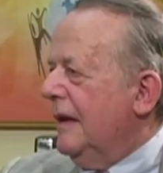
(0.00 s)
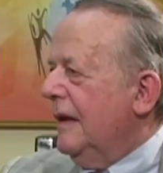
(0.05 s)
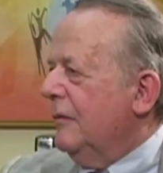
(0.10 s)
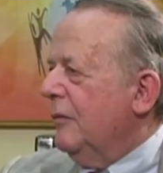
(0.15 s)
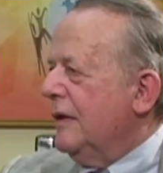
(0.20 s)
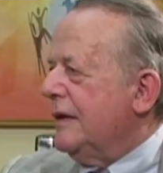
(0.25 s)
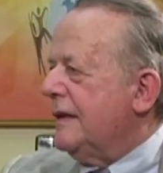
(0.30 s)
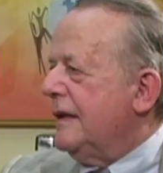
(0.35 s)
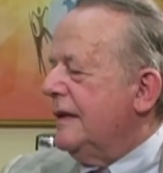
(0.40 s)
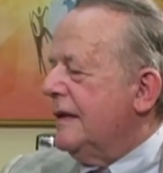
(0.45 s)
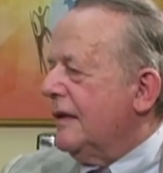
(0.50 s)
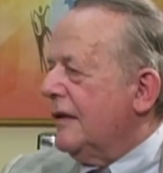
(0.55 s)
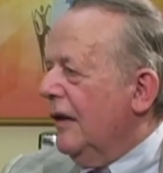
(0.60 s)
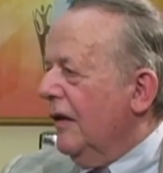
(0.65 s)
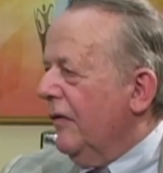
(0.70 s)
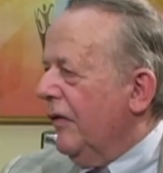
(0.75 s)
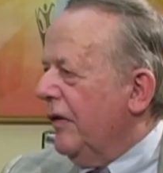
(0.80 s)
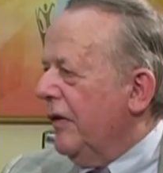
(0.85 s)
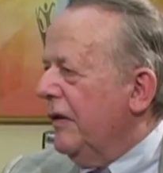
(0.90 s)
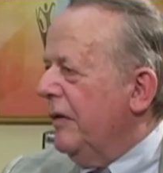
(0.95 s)
It was
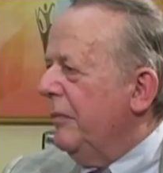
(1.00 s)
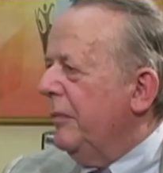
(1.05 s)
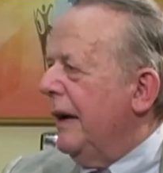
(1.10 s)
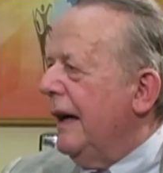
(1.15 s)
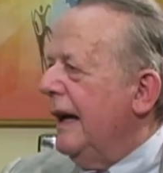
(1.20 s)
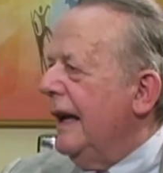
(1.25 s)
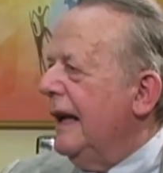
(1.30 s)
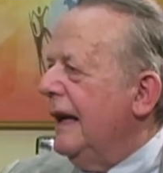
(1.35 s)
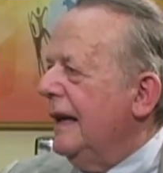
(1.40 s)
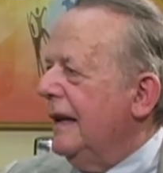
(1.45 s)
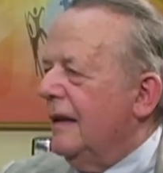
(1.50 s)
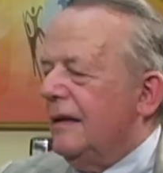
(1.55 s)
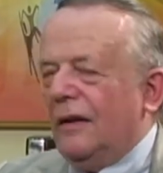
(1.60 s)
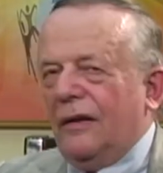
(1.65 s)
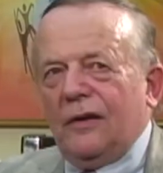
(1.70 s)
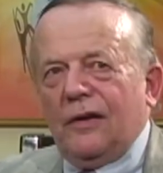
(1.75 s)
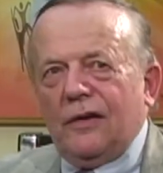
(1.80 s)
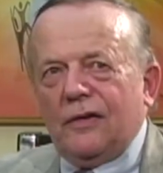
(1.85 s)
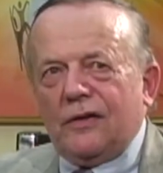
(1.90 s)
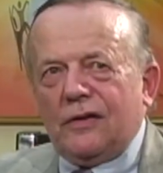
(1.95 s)
discovered by
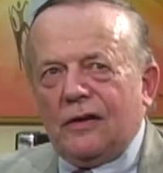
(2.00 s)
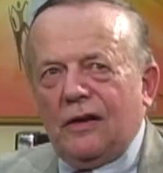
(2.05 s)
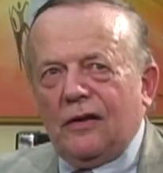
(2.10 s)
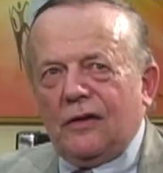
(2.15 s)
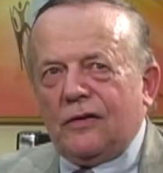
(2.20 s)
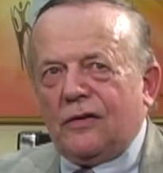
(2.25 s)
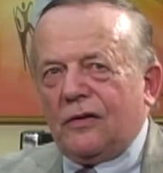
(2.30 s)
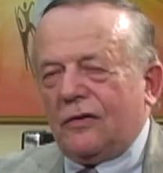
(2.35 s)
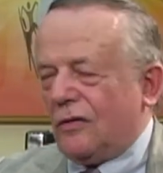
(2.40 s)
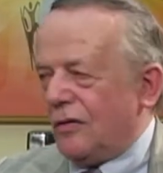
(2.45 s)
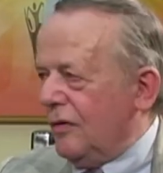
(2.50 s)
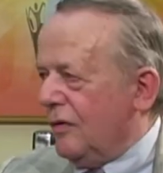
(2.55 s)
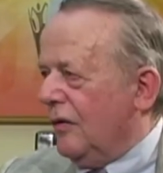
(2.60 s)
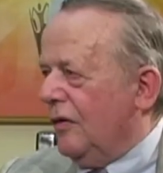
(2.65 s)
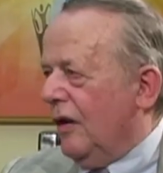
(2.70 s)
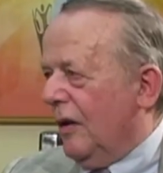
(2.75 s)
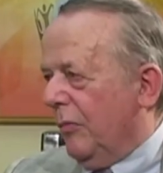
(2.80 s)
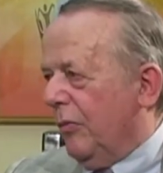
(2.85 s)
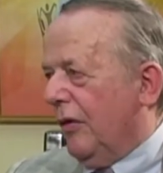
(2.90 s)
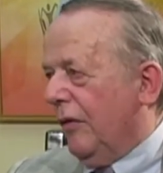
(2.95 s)
a
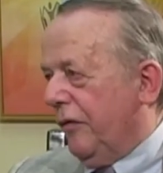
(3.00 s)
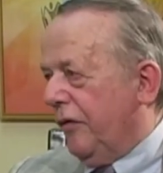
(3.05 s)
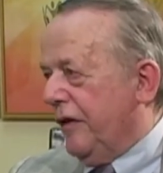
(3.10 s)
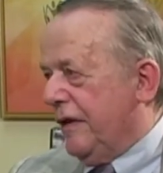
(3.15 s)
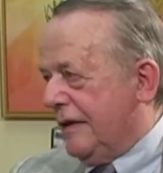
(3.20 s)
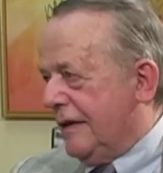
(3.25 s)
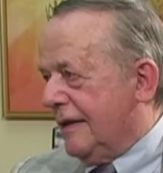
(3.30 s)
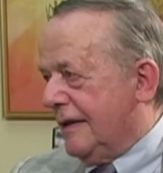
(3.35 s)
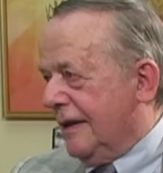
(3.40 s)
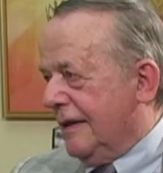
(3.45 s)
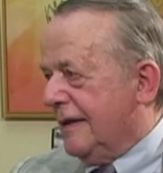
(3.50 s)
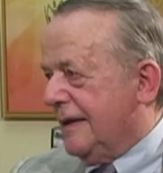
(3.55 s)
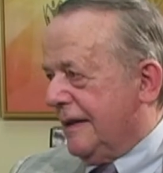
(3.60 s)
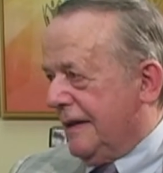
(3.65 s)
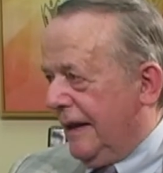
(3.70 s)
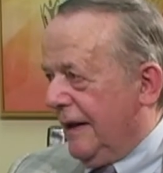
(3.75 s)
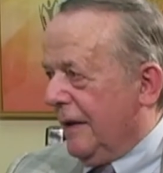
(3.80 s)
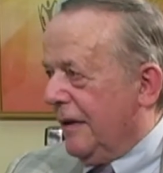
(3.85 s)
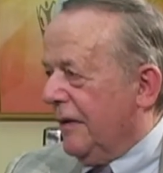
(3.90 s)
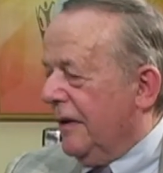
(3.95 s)
certain number of physicists
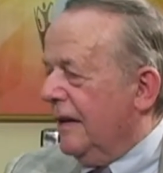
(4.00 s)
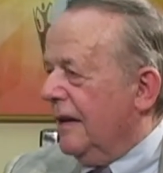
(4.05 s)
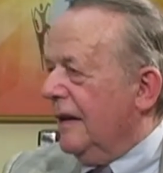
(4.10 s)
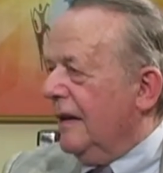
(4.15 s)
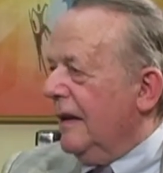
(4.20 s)
here,